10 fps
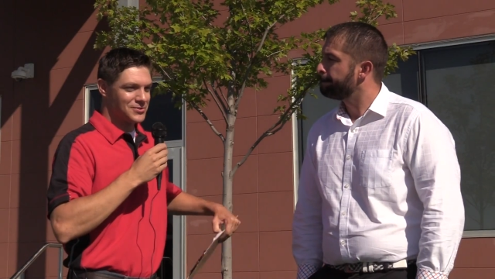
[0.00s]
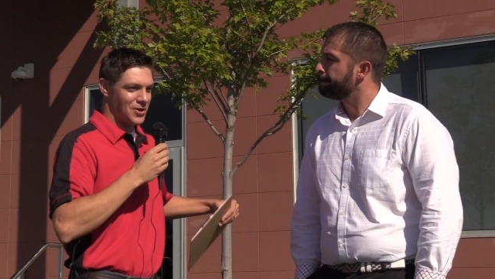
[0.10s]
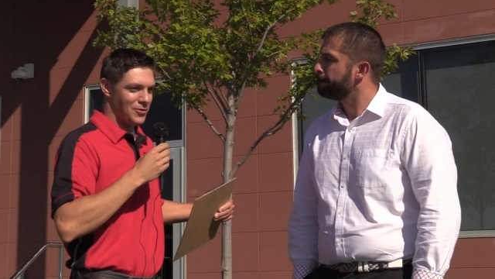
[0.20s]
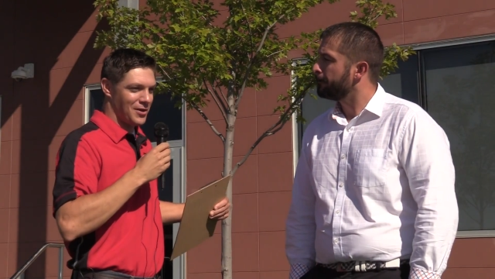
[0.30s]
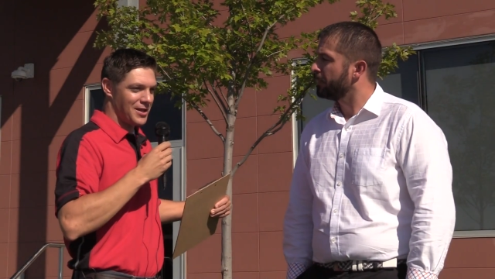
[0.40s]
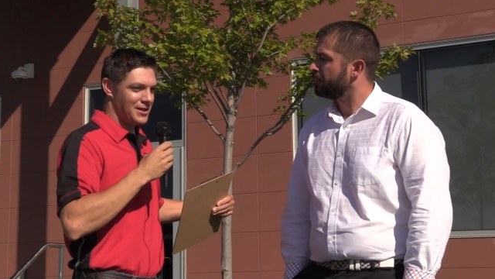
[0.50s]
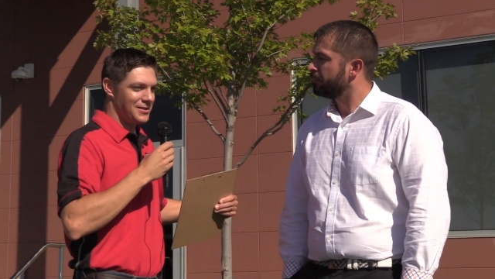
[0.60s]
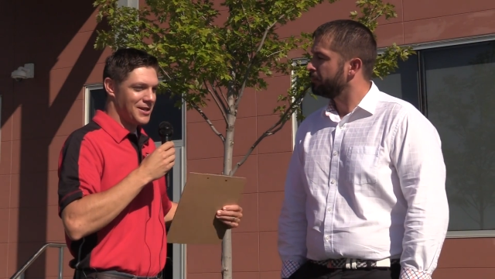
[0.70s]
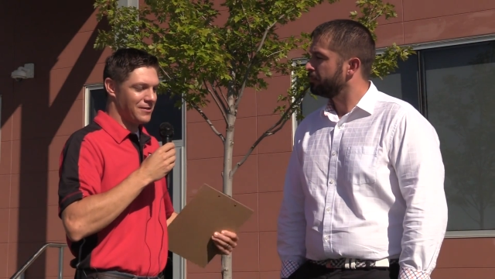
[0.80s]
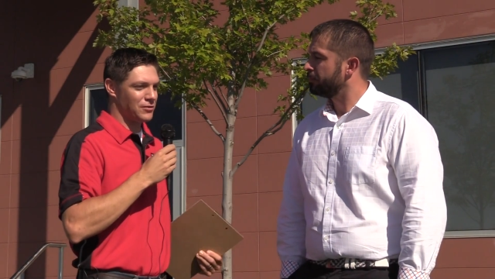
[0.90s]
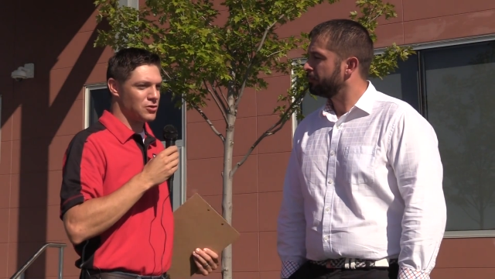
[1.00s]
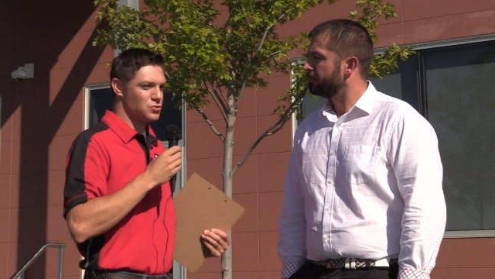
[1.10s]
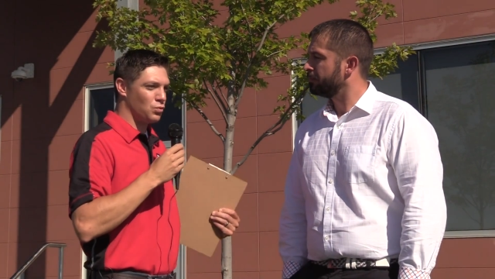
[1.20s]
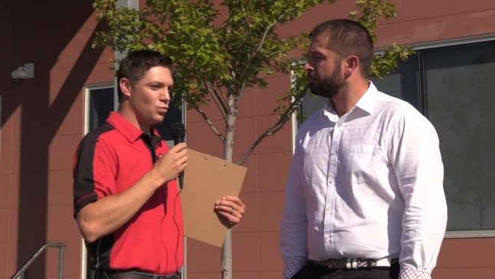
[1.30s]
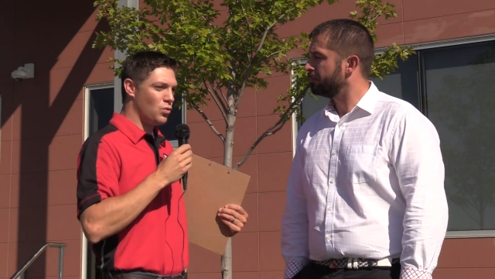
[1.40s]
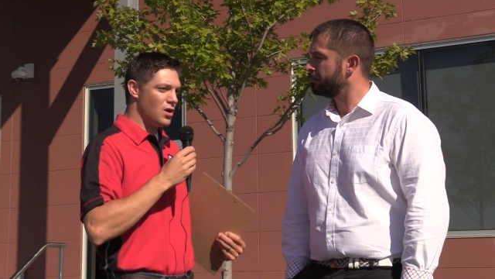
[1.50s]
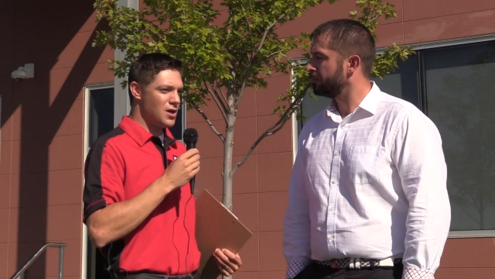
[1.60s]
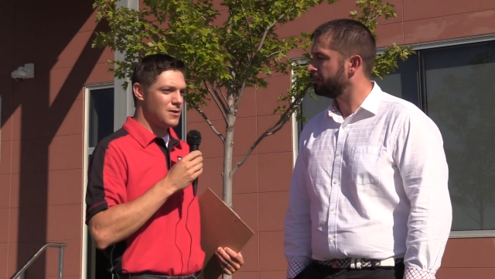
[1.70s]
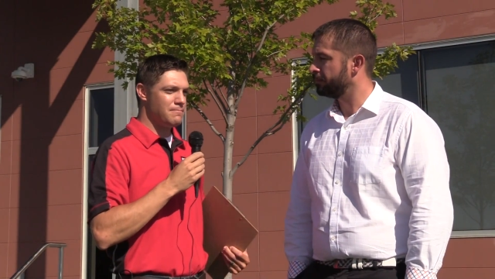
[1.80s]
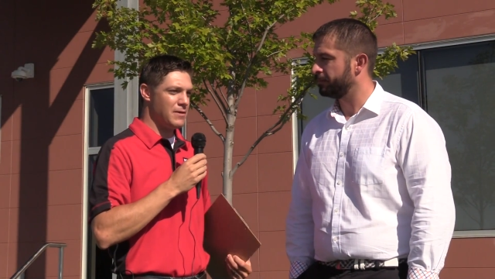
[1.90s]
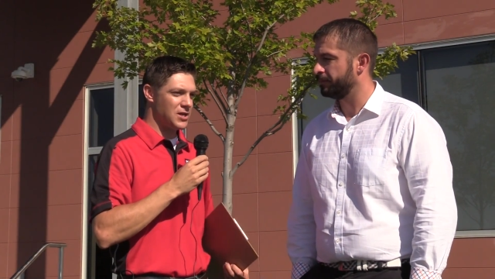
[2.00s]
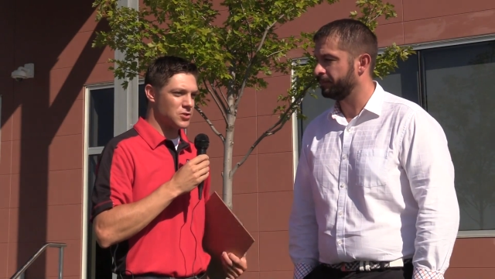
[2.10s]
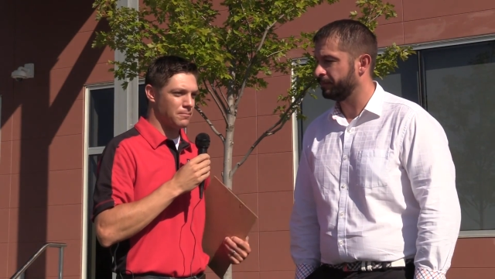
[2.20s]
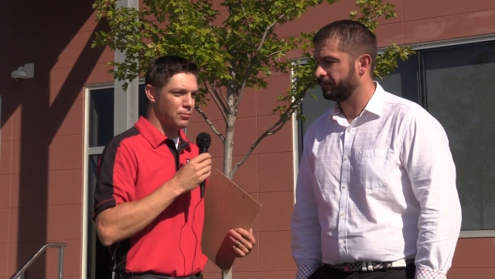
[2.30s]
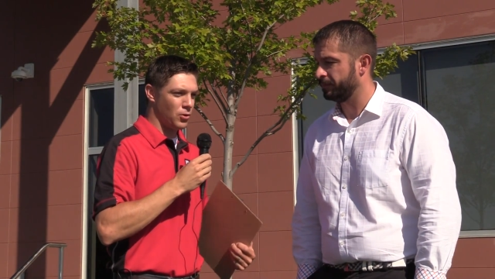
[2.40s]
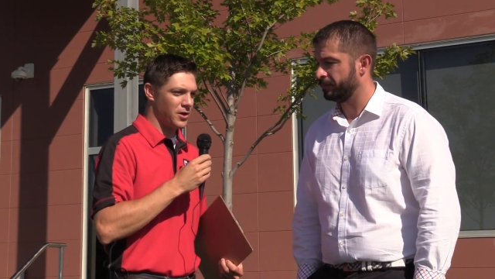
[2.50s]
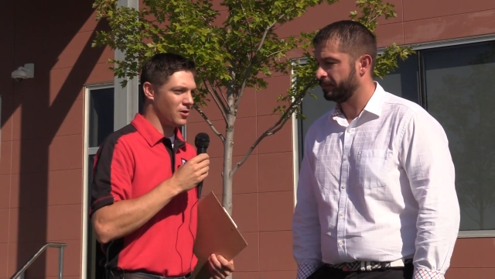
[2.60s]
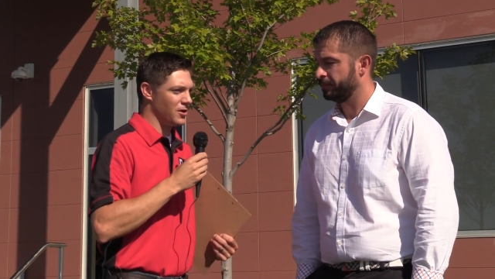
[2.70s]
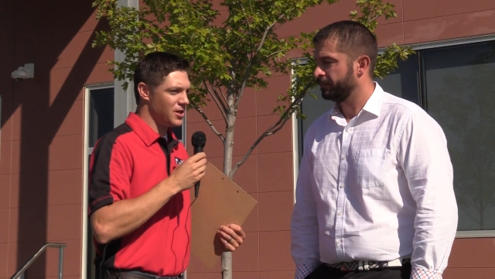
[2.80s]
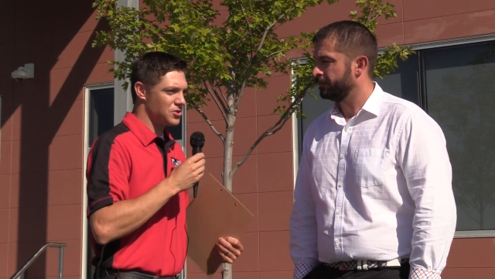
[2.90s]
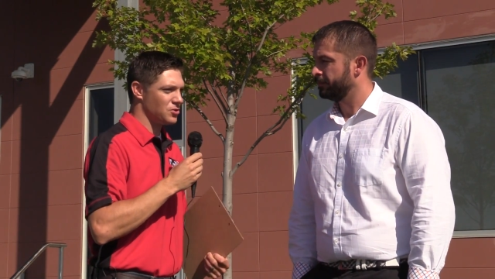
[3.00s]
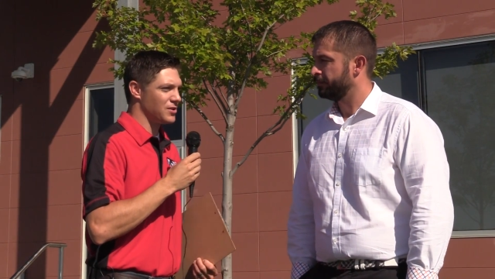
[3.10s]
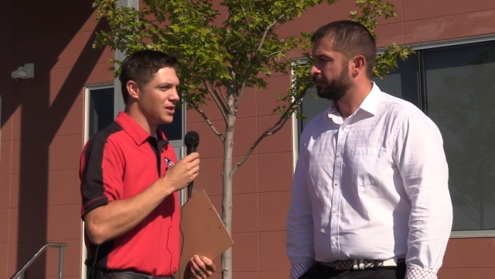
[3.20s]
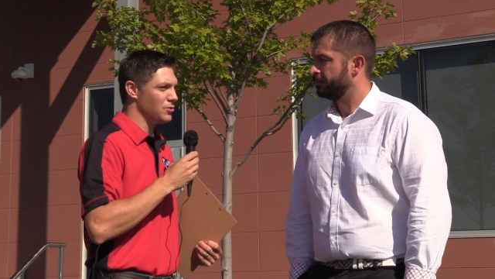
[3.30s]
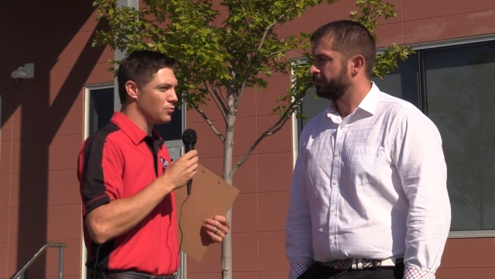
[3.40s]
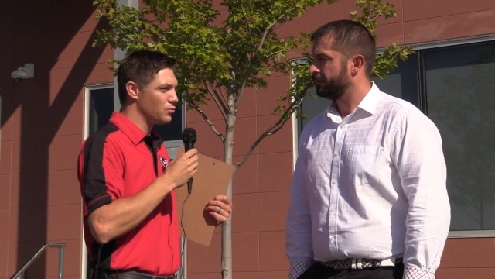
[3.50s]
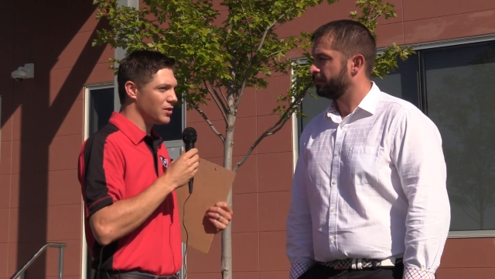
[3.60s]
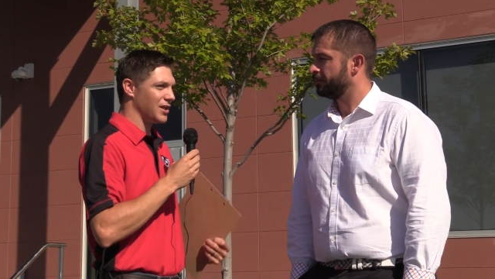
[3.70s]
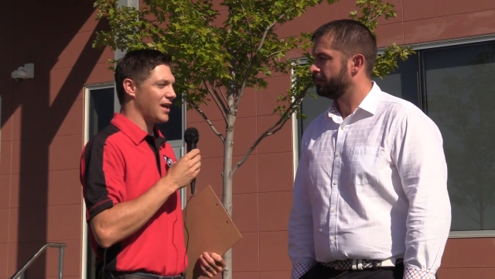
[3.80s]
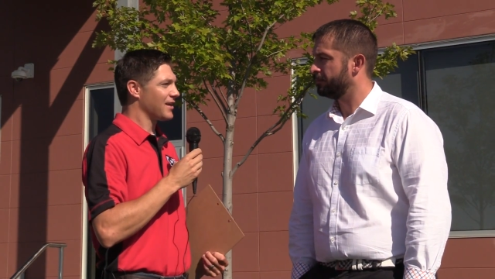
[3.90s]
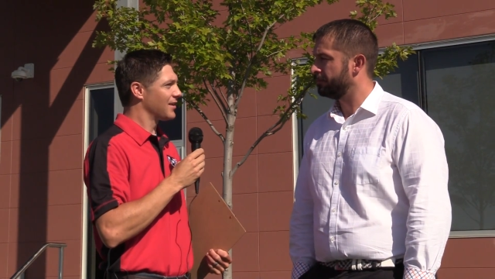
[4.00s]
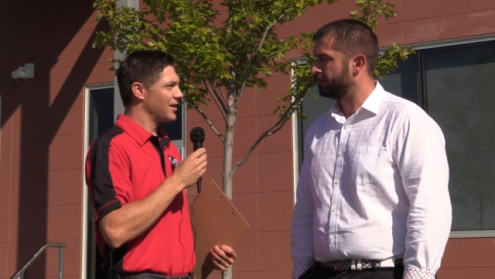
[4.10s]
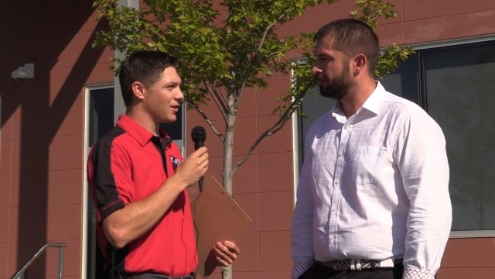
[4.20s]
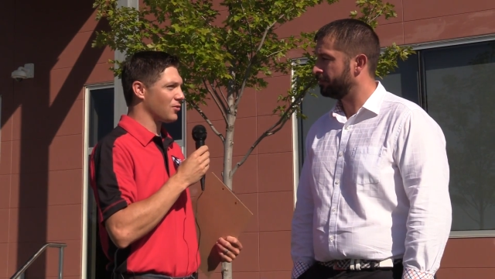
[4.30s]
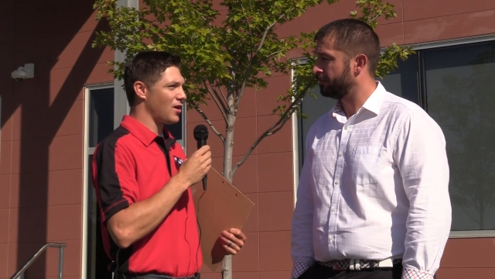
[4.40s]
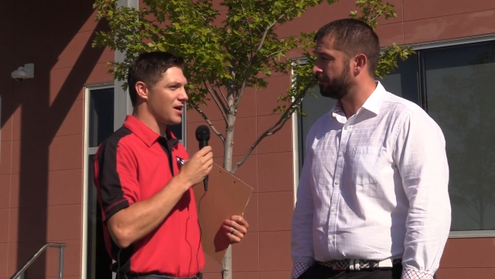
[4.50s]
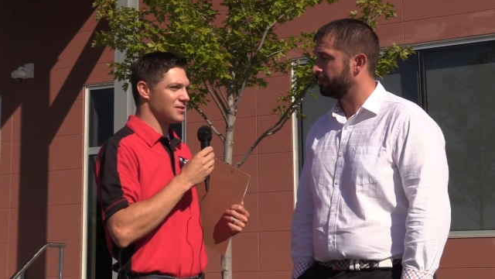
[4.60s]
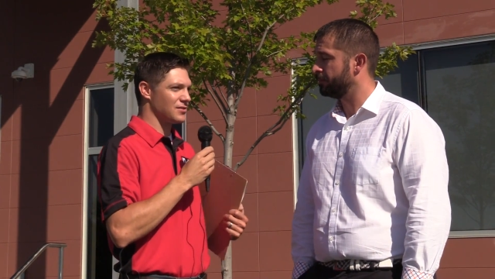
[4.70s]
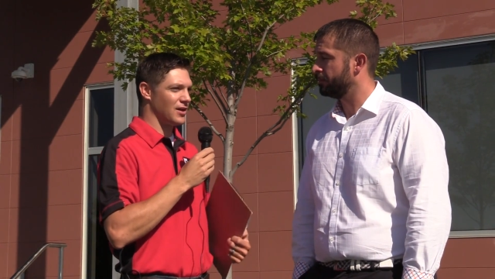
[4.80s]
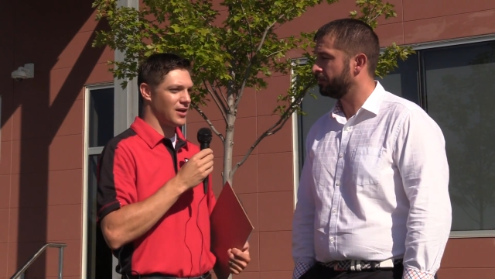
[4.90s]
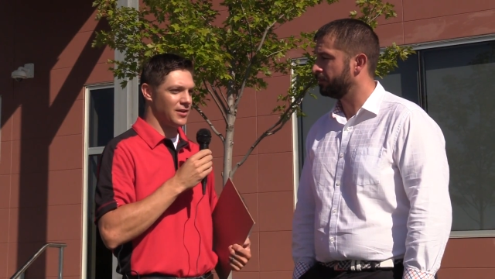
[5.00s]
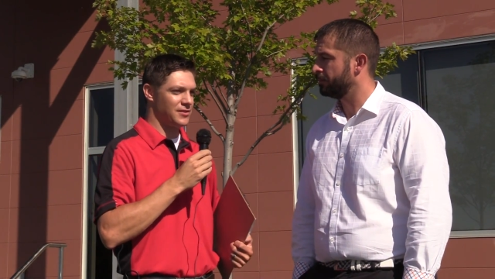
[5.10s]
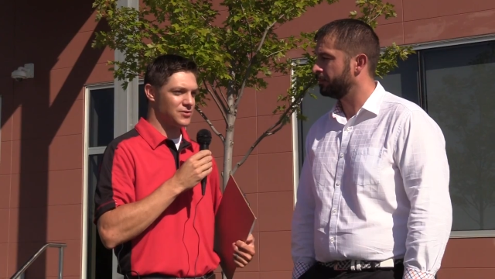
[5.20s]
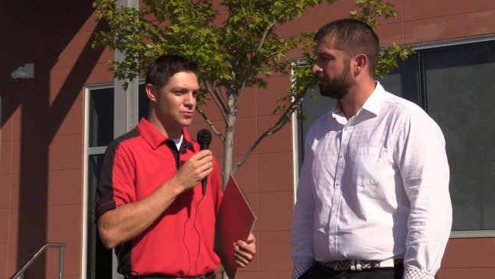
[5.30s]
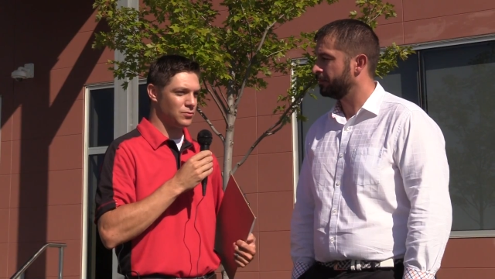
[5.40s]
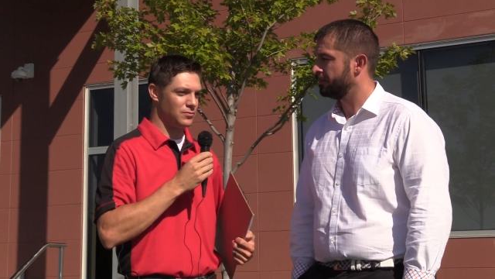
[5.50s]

Speaker 1: So Nick, if there was one major point or issue that you'd really like to get across uh, this